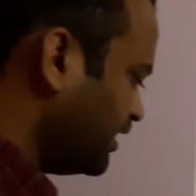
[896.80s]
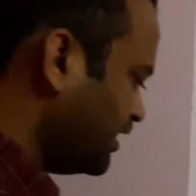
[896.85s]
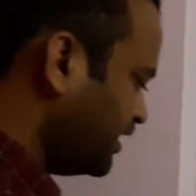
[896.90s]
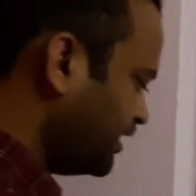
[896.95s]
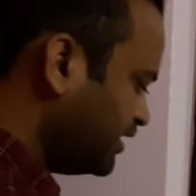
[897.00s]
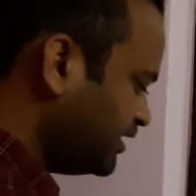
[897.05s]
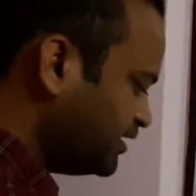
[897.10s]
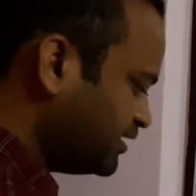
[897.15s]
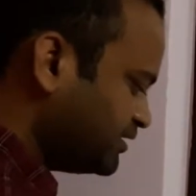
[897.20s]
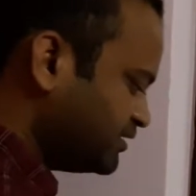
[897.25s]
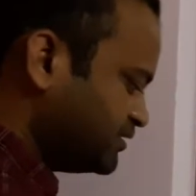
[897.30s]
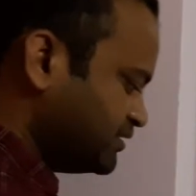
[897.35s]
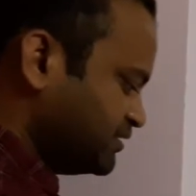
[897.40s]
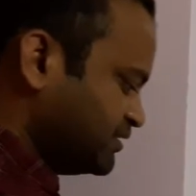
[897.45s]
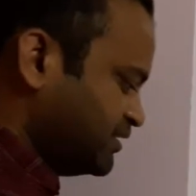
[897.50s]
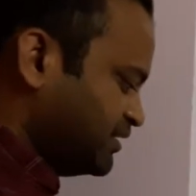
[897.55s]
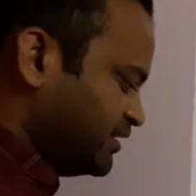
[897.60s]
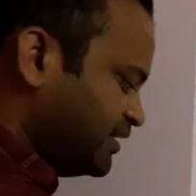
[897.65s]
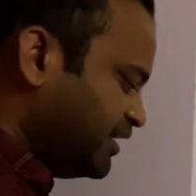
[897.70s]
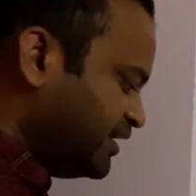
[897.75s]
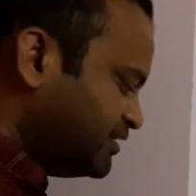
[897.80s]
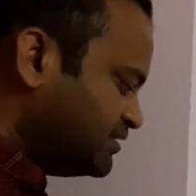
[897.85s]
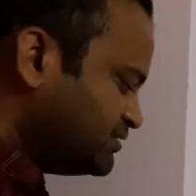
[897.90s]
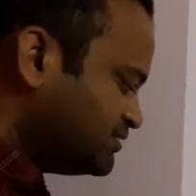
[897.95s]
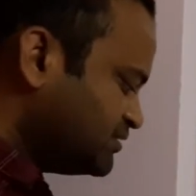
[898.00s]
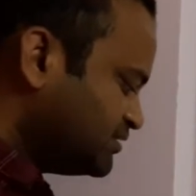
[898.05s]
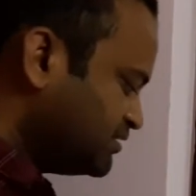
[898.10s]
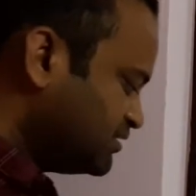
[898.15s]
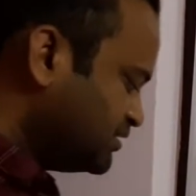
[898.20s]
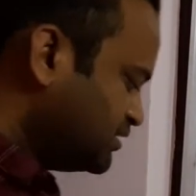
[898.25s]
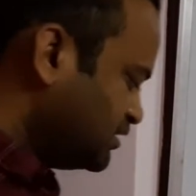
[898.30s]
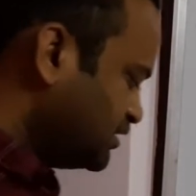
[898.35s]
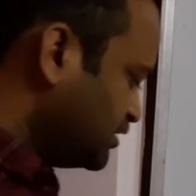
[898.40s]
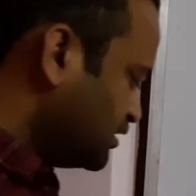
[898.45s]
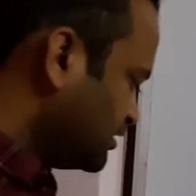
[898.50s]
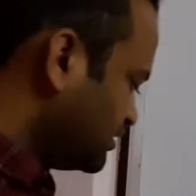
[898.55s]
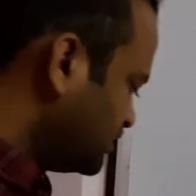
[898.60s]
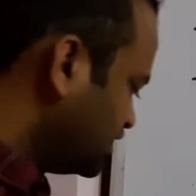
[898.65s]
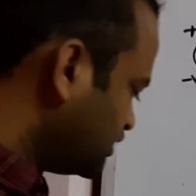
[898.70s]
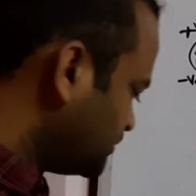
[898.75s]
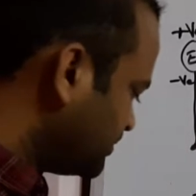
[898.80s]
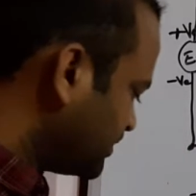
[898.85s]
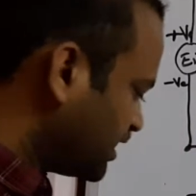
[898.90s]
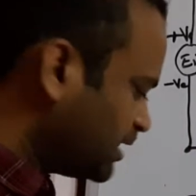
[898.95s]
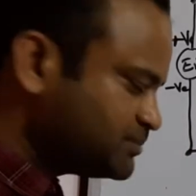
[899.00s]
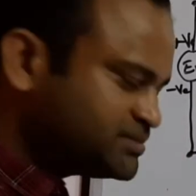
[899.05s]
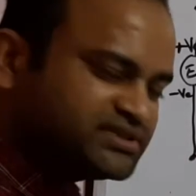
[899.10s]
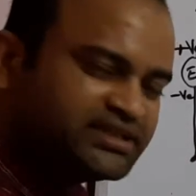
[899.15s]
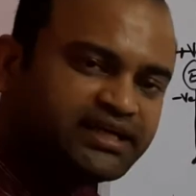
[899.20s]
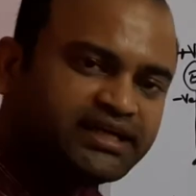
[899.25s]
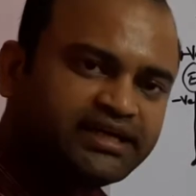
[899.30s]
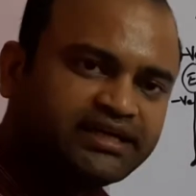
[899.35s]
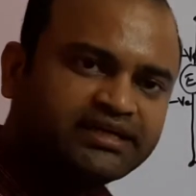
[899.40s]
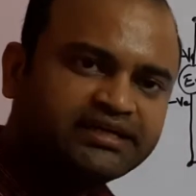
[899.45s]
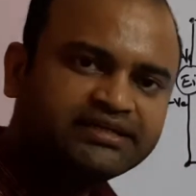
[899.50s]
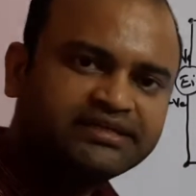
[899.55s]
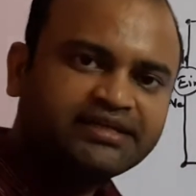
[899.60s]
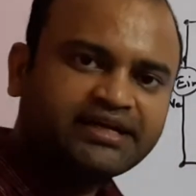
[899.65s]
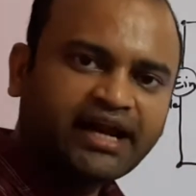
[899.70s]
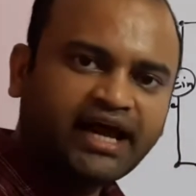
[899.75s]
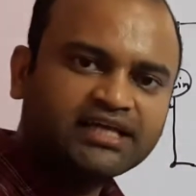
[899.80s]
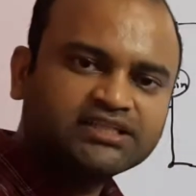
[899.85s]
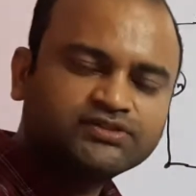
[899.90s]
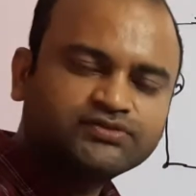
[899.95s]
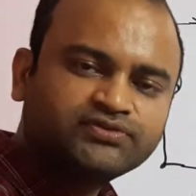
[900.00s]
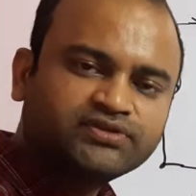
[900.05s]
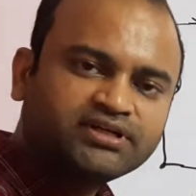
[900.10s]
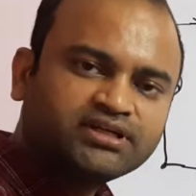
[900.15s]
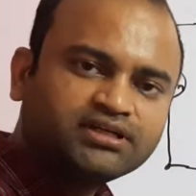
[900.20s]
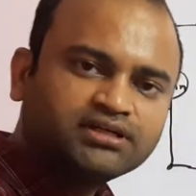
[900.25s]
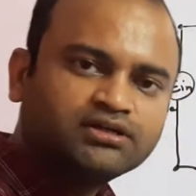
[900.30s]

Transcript: and hence this becomes the transfer